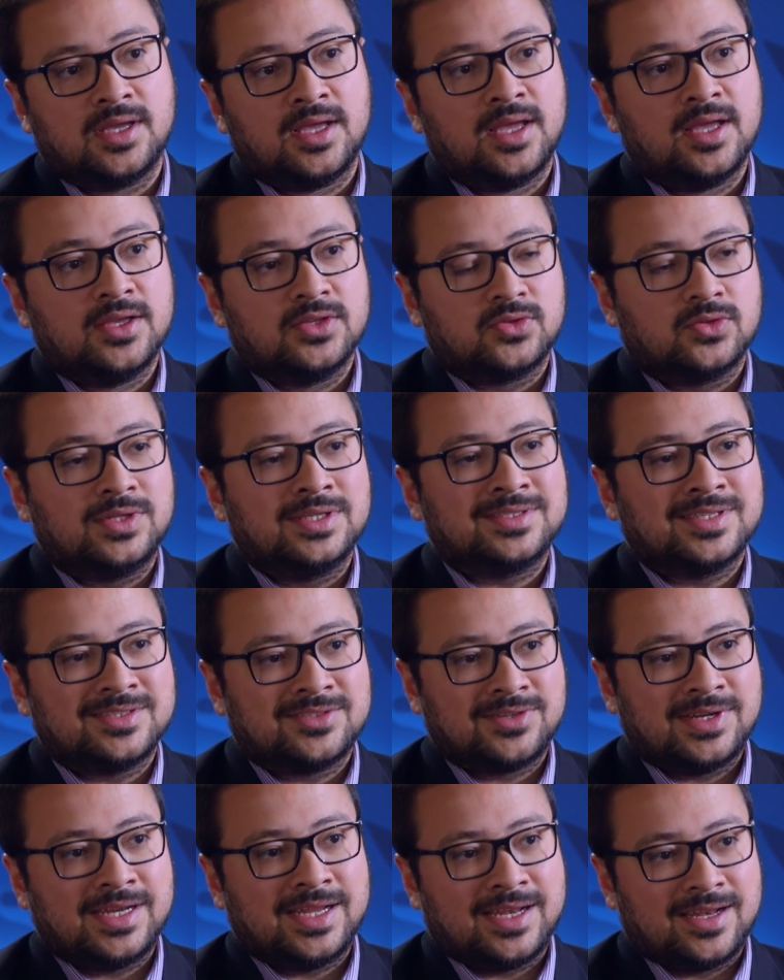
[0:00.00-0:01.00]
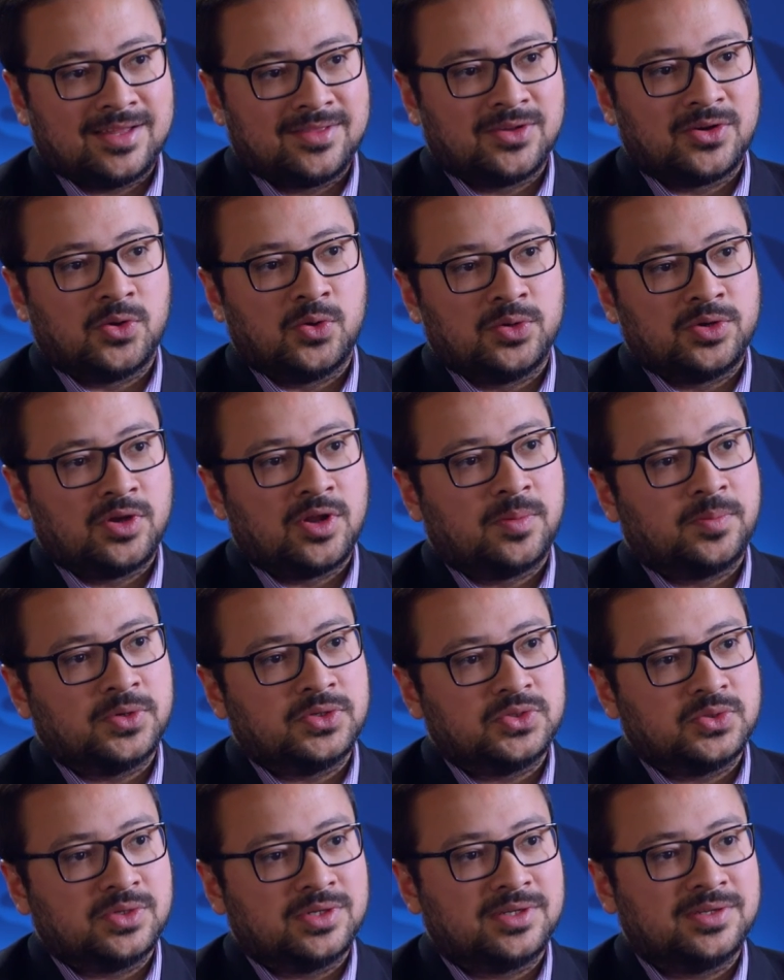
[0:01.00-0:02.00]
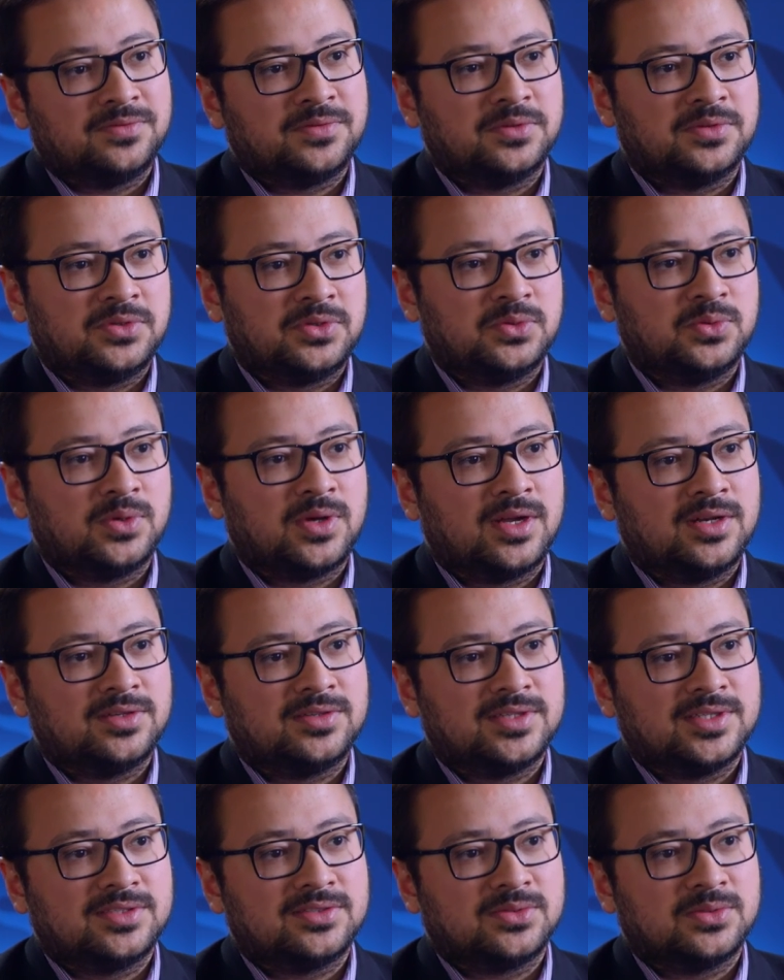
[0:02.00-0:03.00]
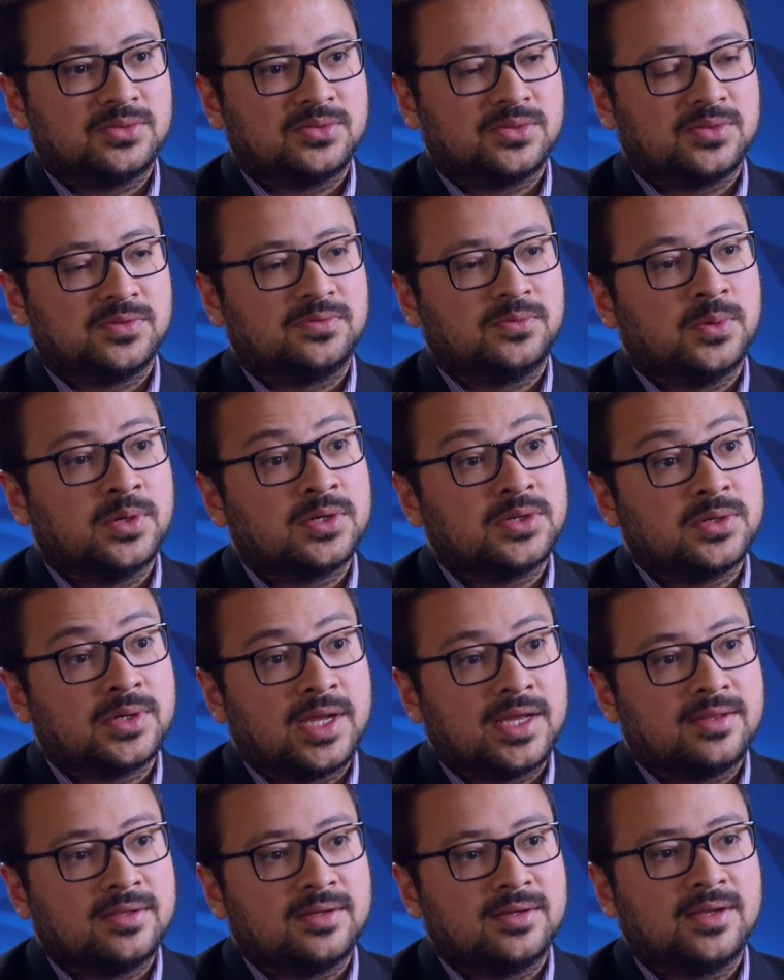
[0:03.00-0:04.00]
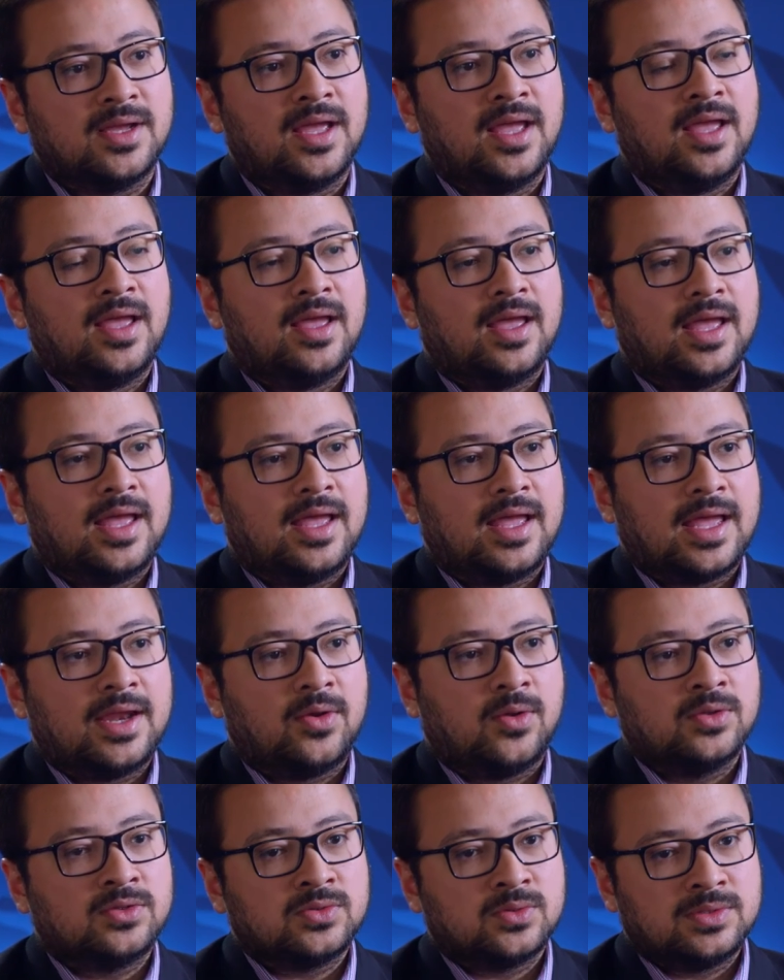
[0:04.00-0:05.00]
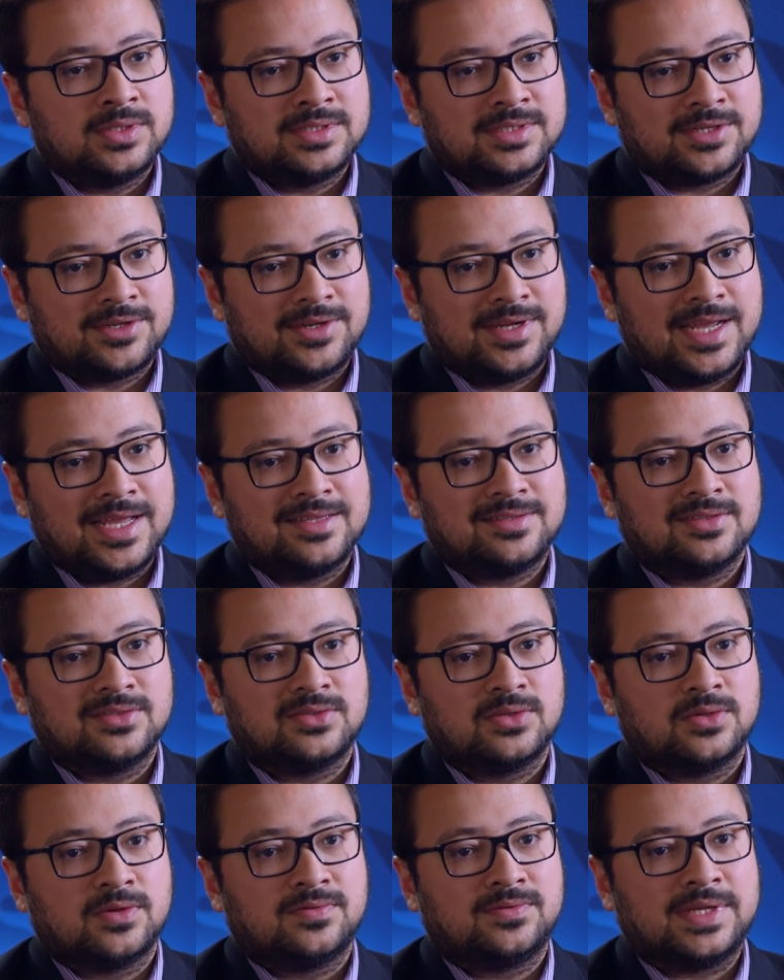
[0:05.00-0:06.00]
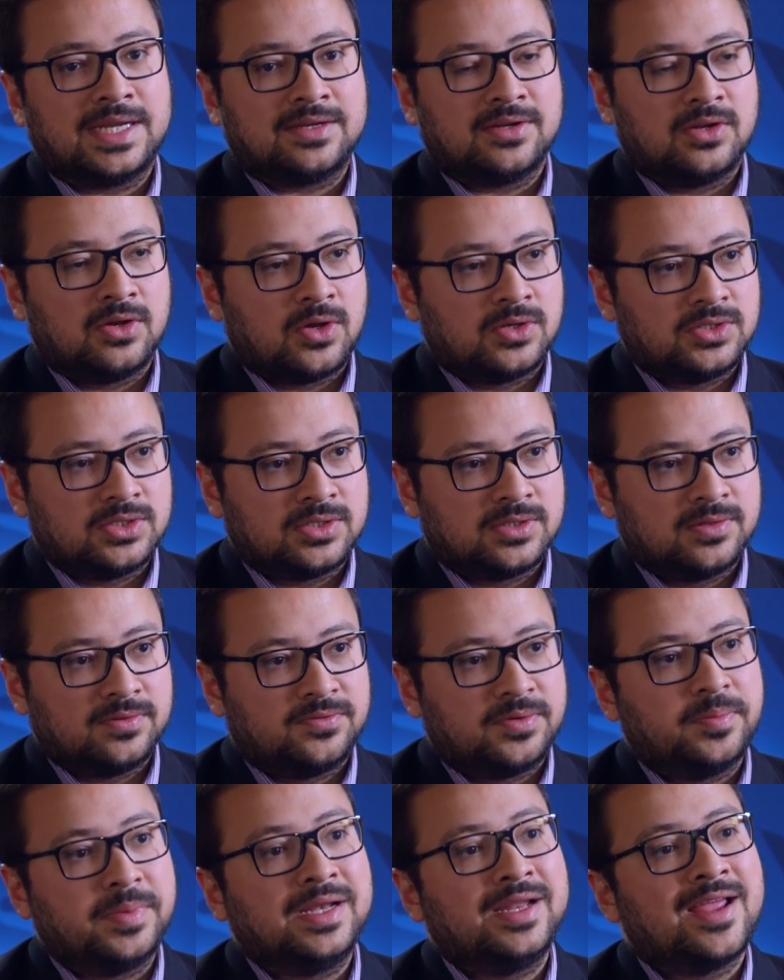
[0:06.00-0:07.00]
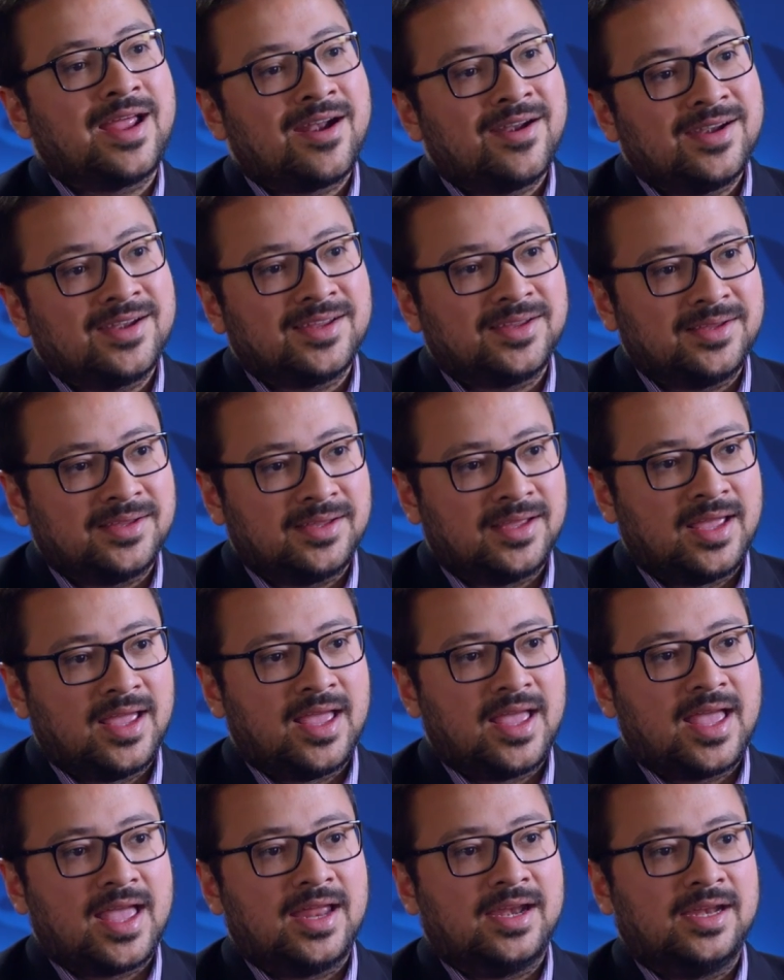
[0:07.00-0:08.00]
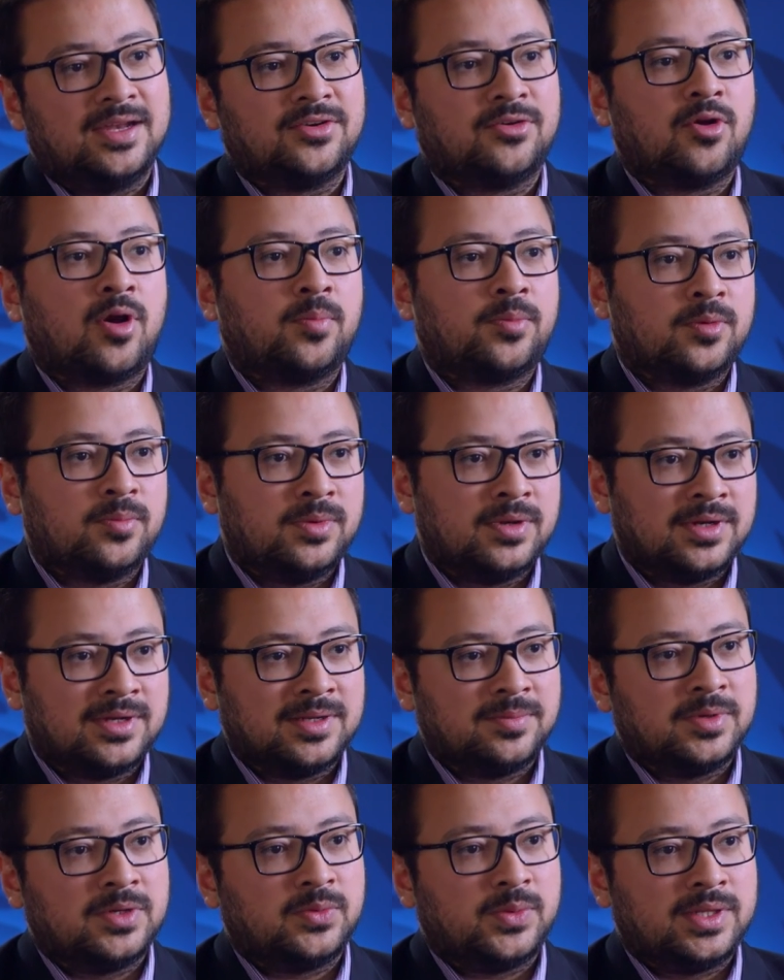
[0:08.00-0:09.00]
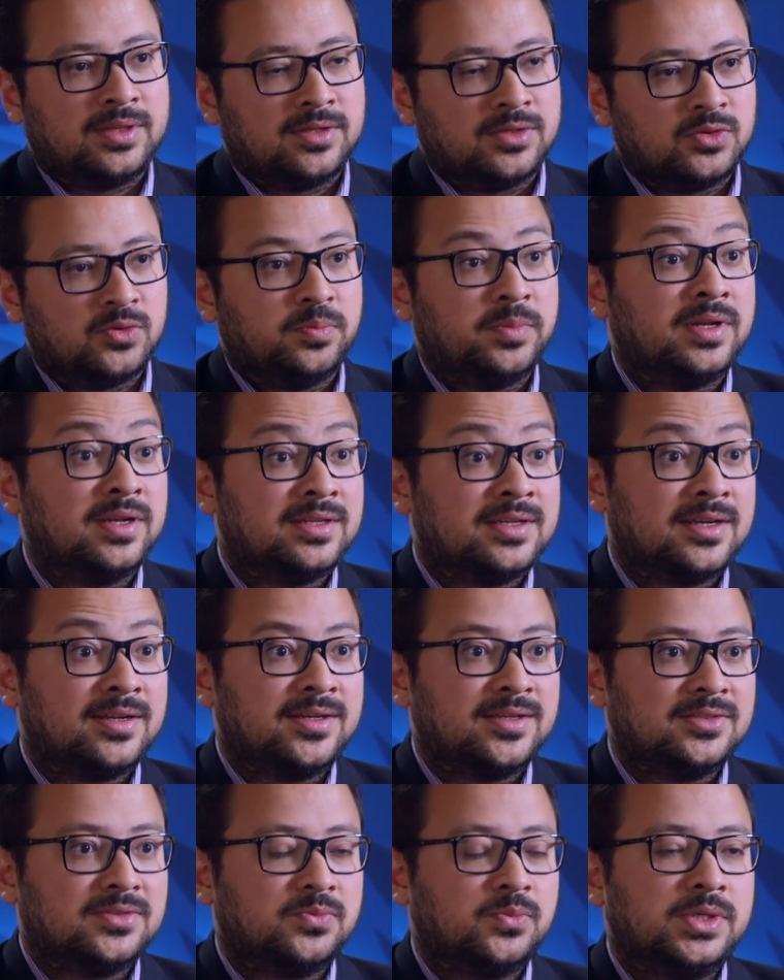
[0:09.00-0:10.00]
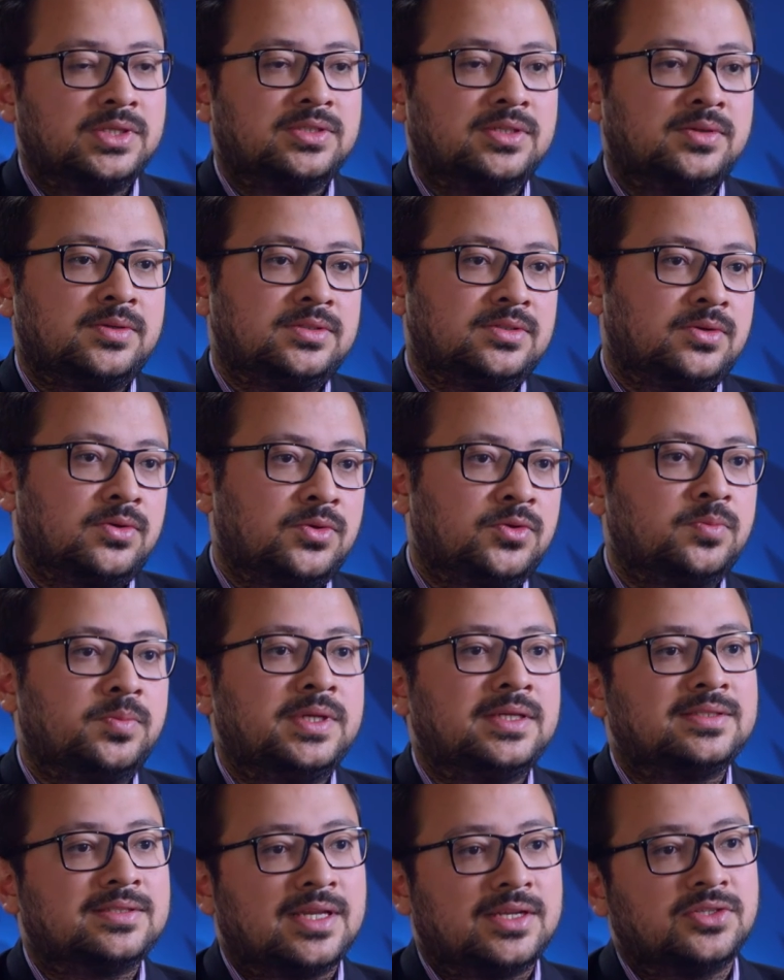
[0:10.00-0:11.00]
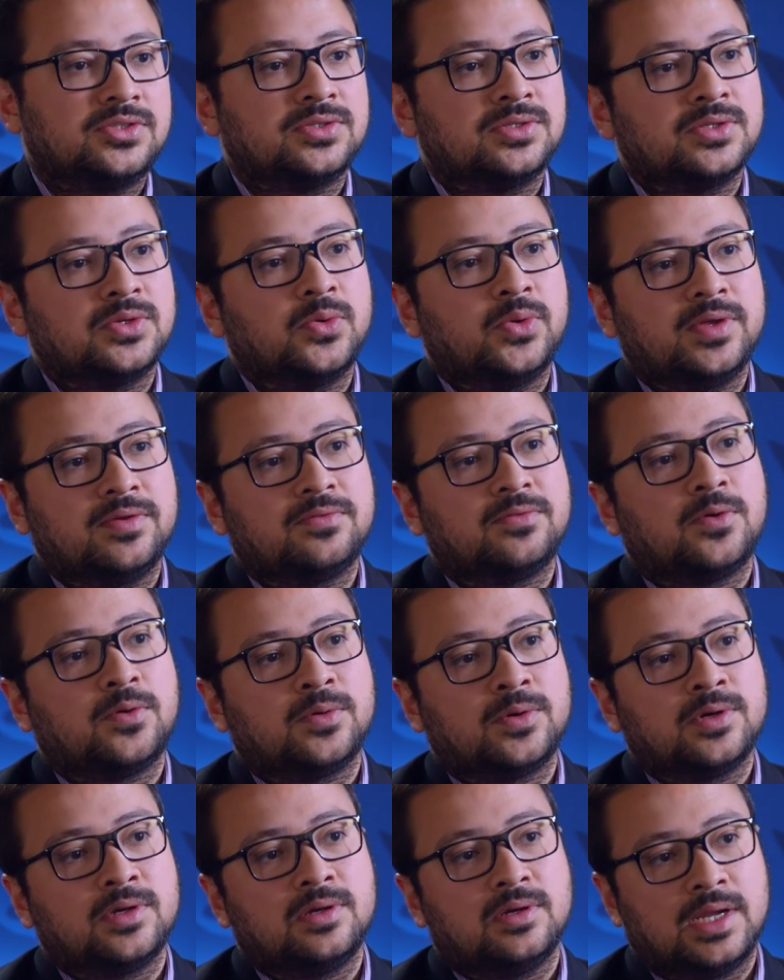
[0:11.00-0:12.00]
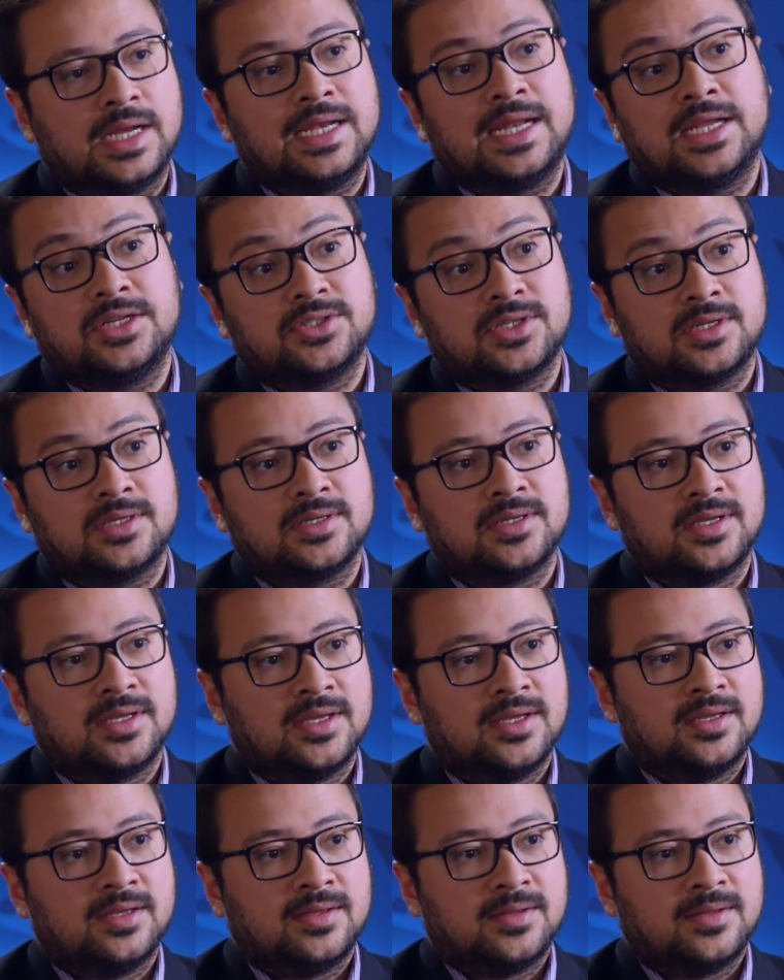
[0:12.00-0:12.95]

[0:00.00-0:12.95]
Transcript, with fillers: Mm. So this is really another golden opportunity for the two countries to sort of work together, uh, and also this creates a sort of technological familiarity mm. and interoperability between the two militaries, which is going to be essential going forward in Asia. Mm.